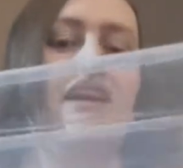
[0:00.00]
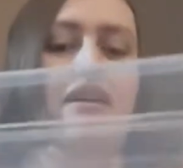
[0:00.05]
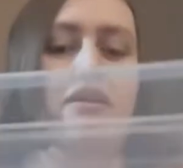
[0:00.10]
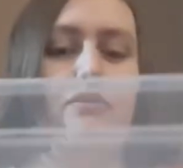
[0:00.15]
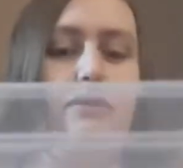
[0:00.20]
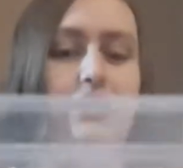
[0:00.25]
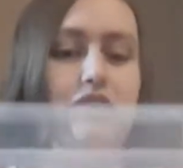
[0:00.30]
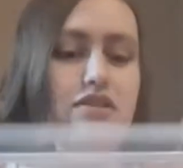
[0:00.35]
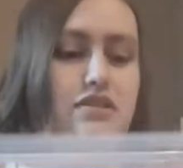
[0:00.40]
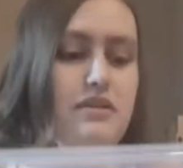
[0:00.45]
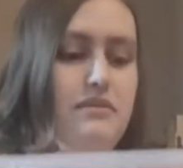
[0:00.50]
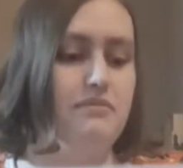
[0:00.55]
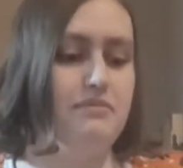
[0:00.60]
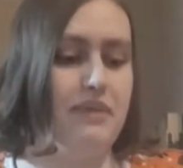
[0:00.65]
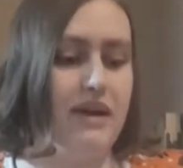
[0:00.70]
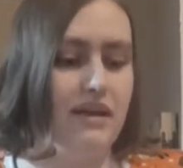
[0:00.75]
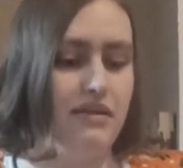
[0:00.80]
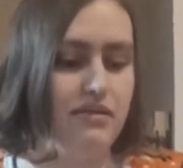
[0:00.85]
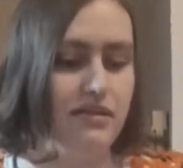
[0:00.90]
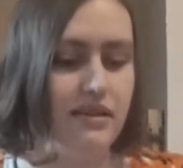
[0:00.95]
which
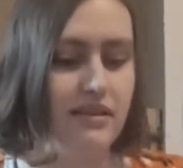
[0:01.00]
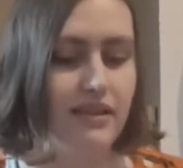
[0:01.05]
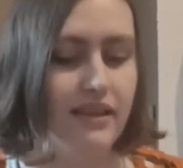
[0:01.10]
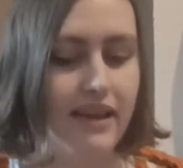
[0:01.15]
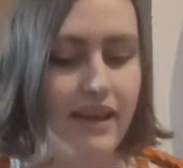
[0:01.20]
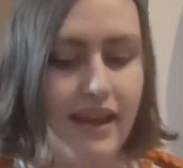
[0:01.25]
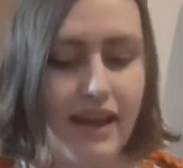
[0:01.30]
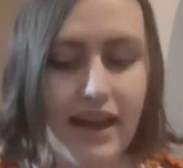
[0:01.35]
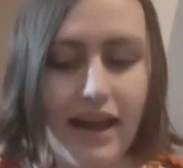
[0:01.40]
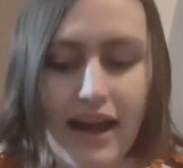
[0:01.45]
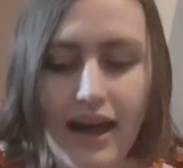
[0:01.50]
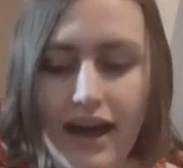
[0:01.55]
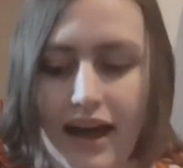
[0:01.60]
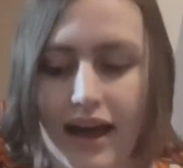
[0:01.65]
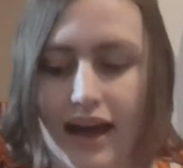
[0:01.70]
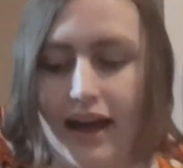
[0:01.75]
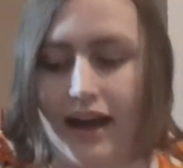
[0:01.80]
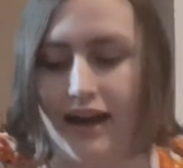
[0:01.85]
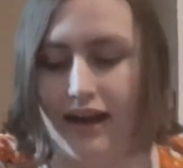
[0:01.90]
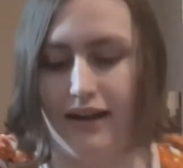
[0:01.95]
basically,
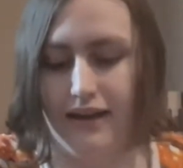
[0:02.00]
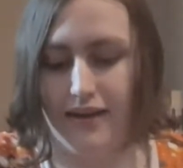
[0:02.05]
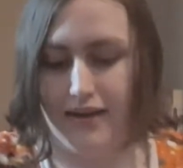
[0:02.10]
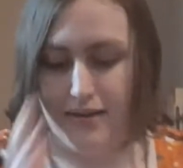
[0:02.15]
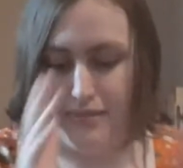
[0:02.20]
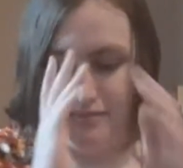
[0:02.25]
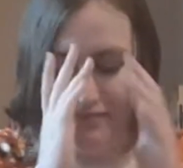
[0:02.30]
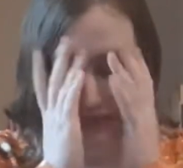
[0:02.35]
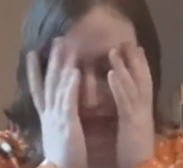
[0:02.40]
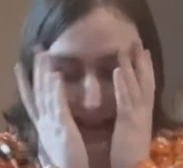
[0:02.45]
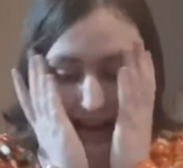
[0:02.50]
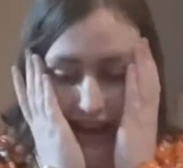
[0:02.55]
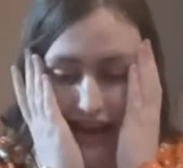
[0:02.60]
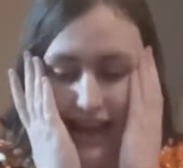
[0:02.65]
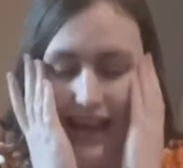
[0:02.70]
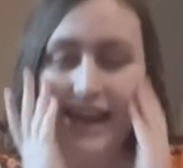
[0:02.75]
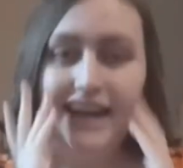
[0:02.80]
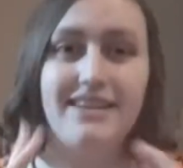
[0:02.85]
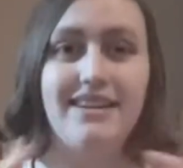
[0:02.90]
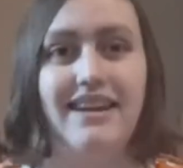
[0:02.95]
I
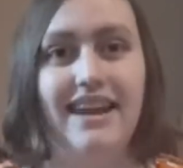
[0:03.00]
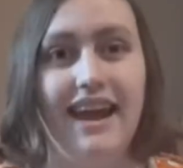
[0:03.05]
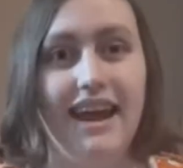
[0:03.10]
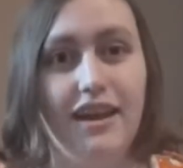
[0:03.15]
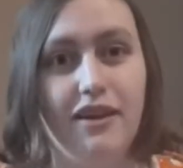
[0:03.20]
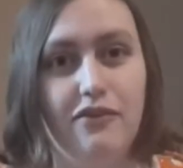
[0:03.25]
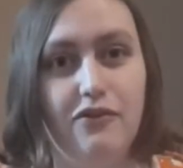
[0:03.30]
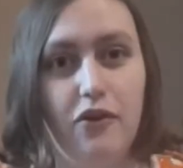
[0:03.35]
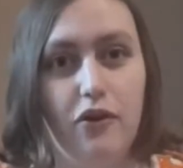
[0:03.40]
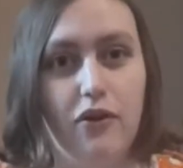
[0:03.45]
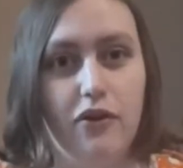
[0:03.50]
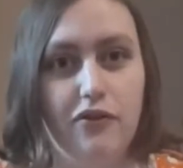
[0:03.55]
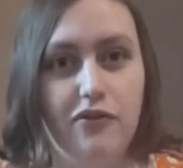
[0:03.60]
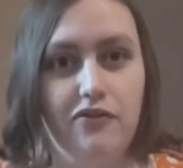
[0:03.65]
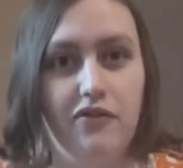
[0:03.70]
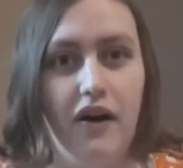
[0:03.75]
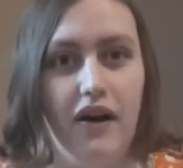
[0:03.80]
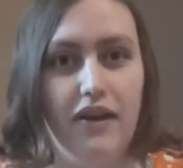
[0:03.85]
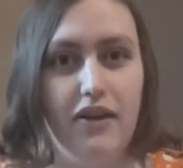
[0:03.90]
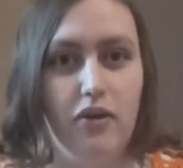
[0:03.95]
had an A4
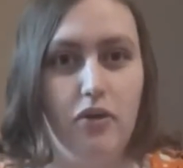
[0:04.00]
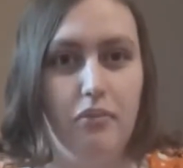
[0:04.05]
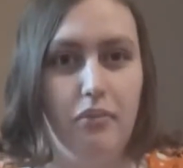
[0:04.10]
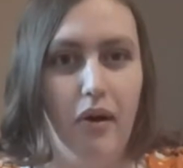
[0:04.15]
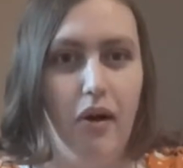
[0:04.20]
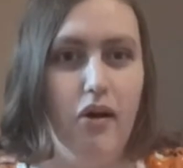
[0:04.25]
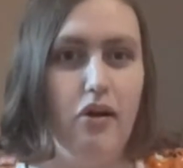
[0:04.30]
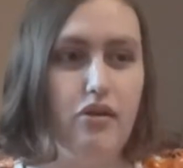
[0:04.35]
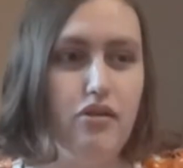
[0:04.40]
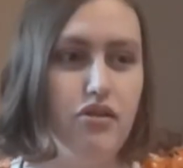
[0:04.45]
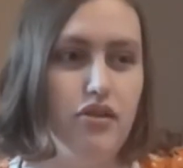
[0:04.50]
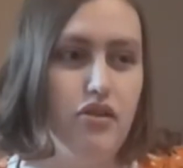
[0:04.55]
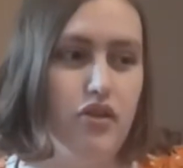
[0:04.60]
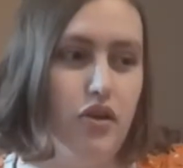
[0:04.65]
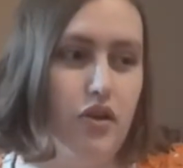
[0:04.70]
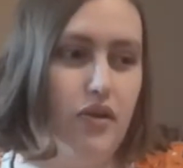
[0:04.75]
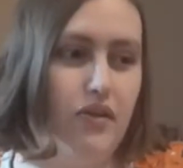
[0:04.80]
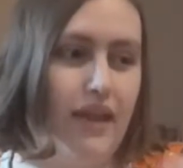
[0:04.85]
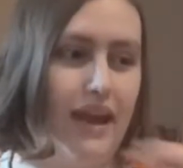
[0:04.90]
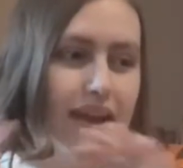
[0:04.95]
file box, you
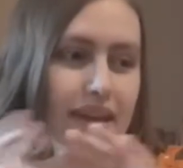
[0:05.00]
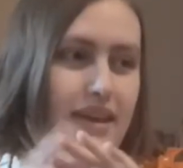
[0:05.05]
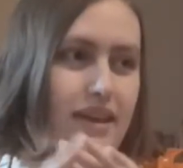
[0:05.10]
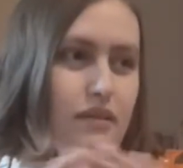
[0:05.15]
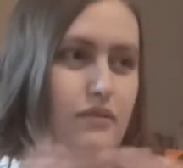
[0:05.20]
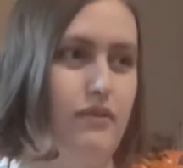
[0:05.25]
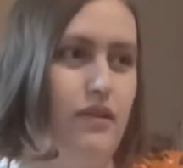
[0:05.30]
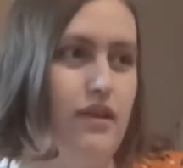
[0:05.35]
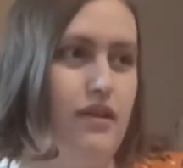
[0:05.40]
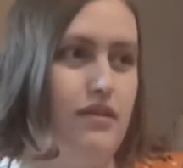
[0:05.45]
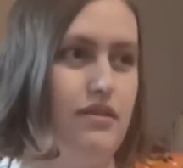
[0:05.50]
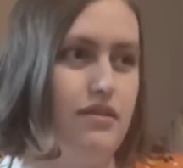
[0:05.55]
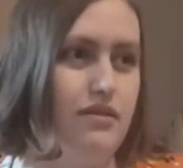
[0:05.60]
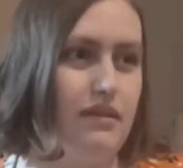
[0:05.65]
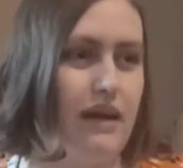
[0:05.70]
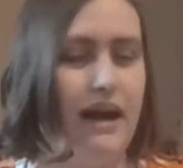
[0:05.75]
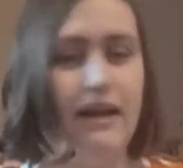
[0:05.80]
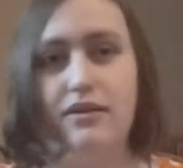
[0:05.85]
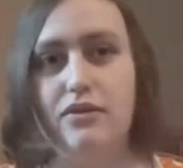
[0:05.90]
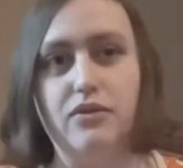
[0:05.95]
know, like it was,
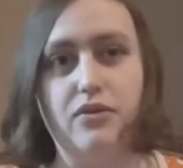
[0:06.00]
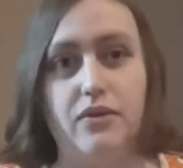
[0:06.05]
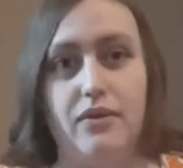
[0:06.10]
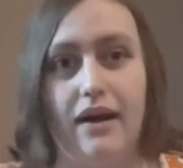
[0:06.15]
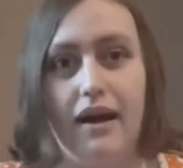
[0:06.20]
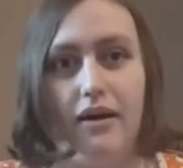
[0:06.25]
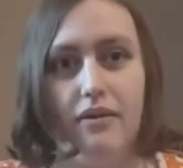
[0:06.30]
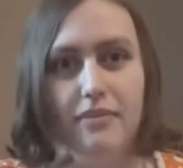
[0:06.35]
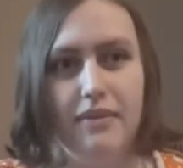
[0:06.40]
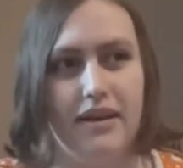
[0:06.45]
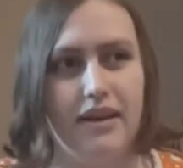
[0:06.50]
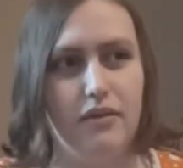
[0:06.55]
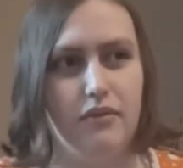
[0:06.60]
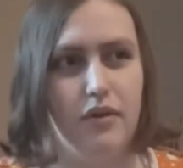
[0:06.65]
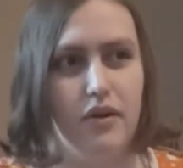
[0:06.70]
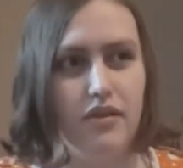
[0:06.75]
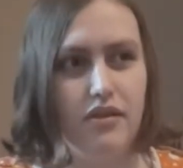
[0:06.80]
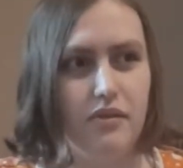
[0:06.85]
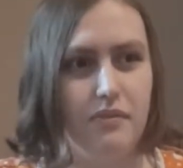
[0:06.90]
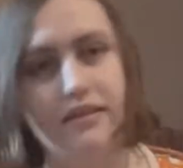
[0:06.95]
I don't know how big it
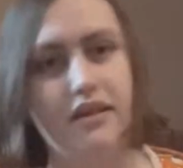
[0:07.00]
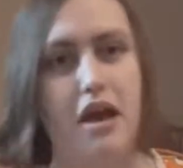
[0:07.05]
was.